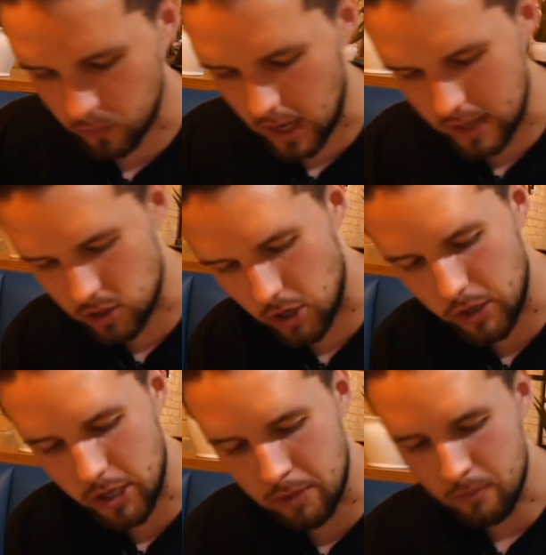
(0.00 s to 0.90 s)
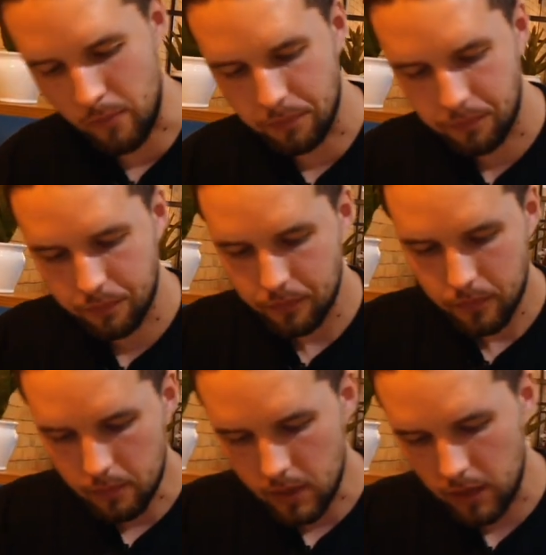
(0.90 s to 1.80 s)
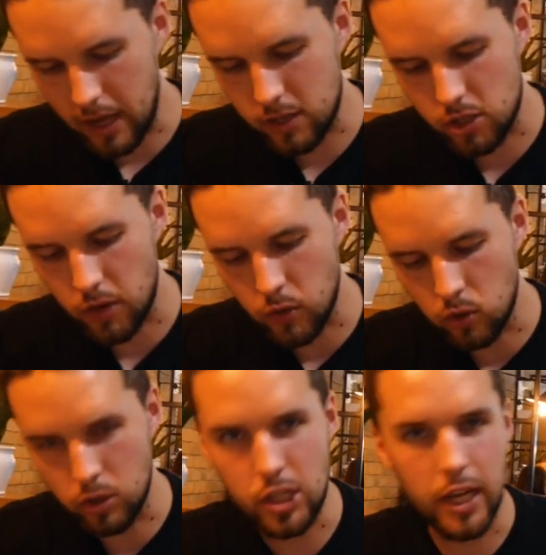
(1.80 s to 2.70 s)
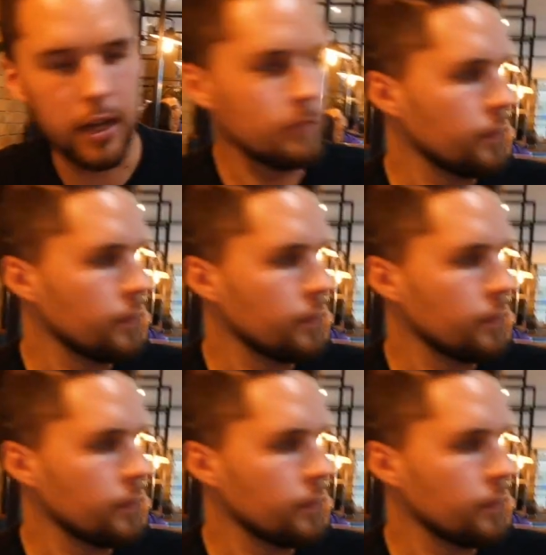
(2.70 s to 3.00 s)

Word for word: That is so good. That is so naughty.